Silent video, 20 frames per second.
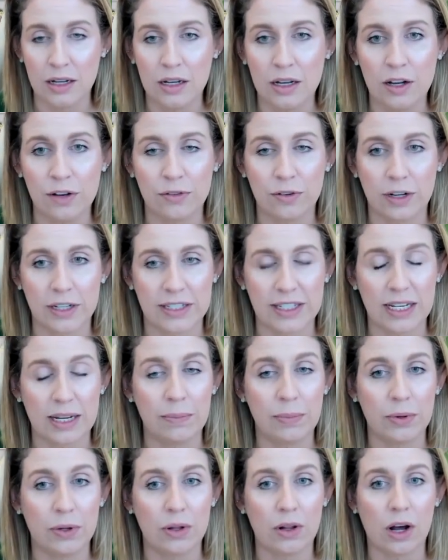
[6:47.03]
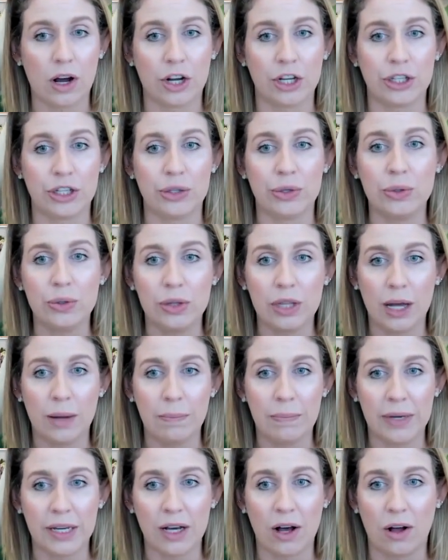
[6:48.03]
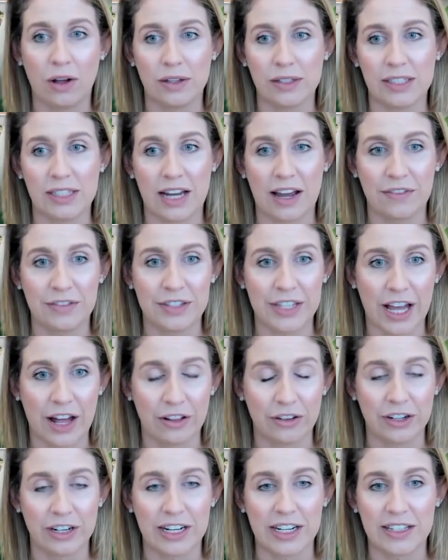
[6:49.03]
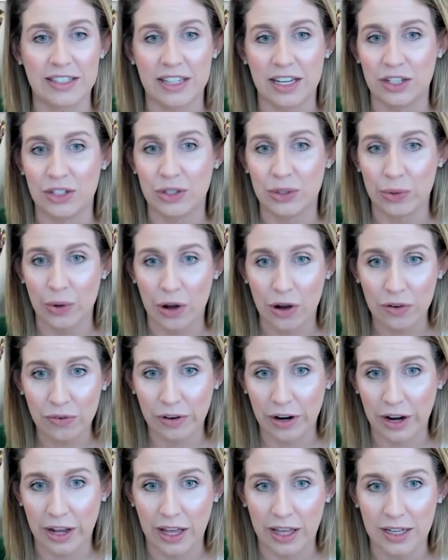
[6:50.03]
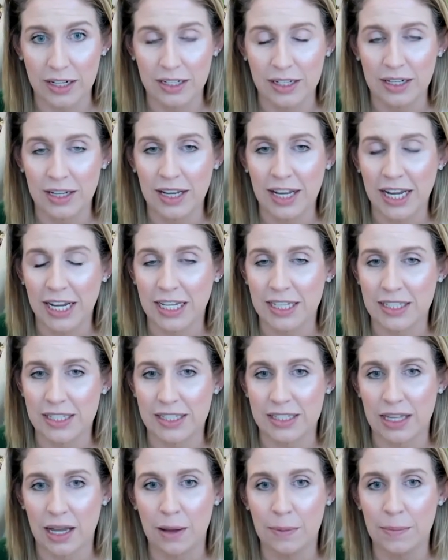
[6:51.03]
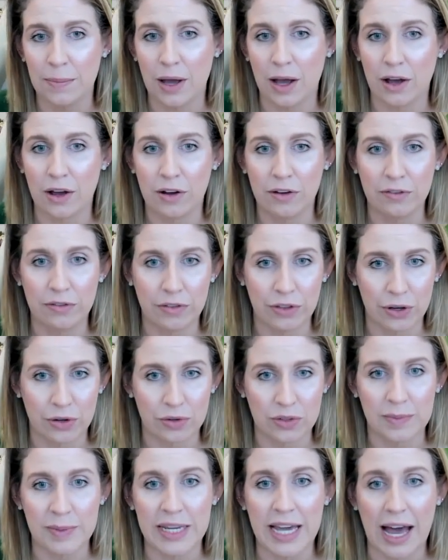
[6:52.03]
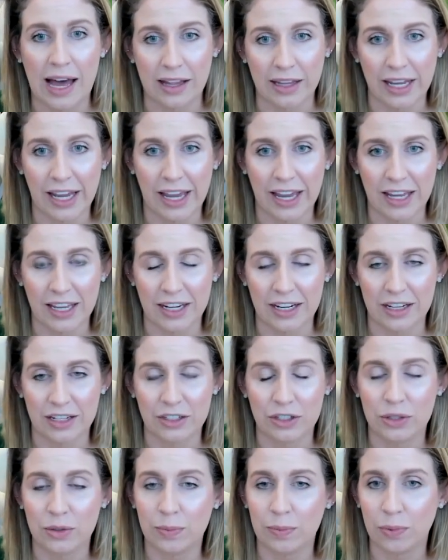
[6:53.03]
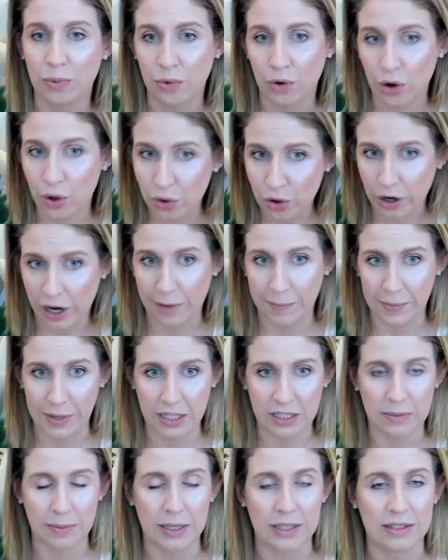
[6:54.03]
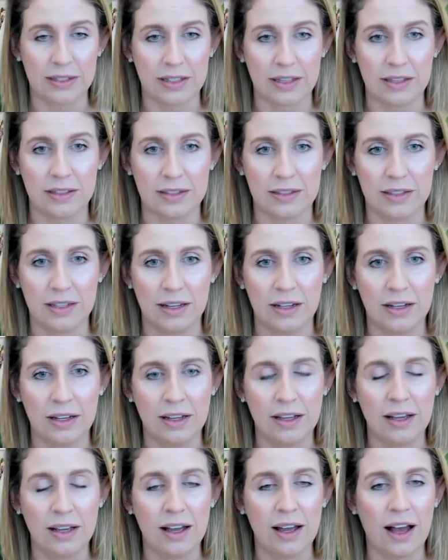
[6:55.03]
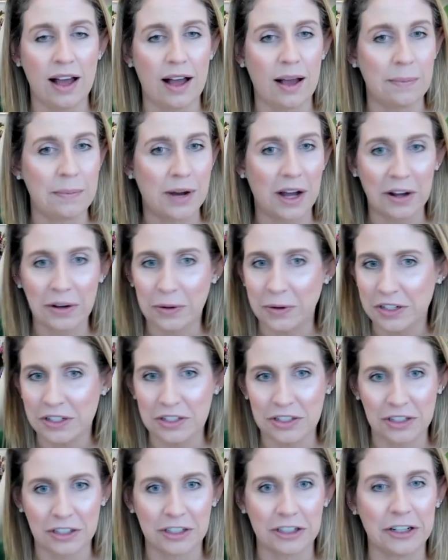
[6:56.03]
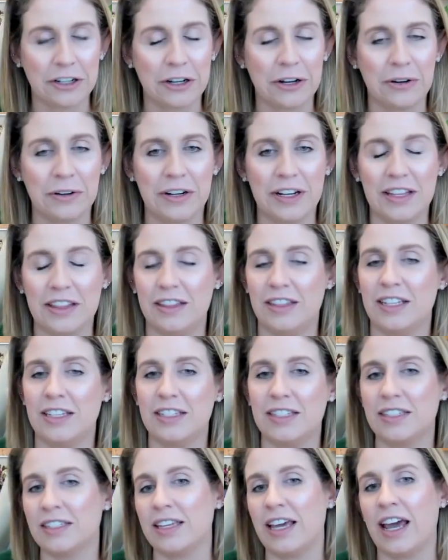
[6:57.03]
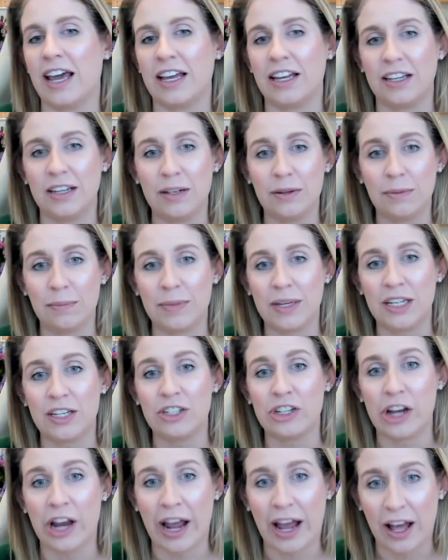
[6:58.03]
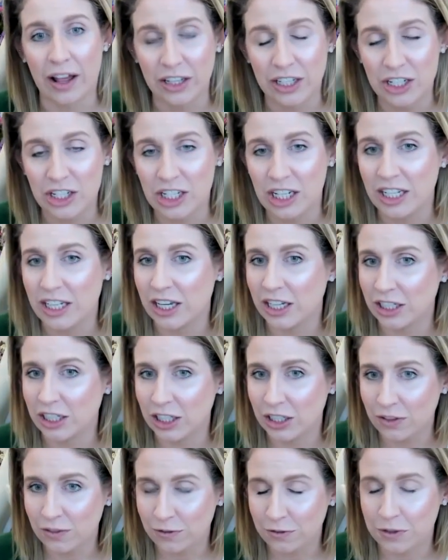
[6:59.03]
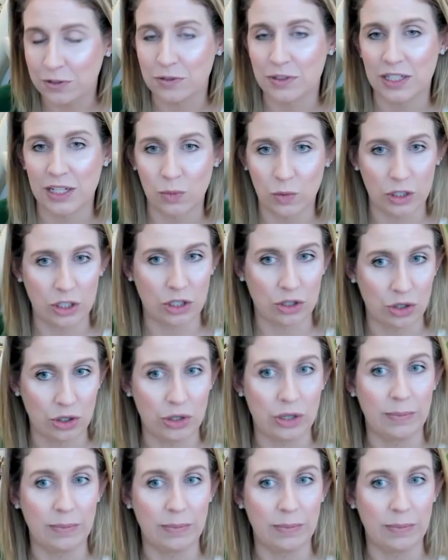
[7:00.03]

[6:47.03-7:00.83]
For example, are you lumping all staff salaries into overhead? Can some of those be allocated to program expenses? I'm not going to sugarcoat it. This can be challenging and confusing when you're new to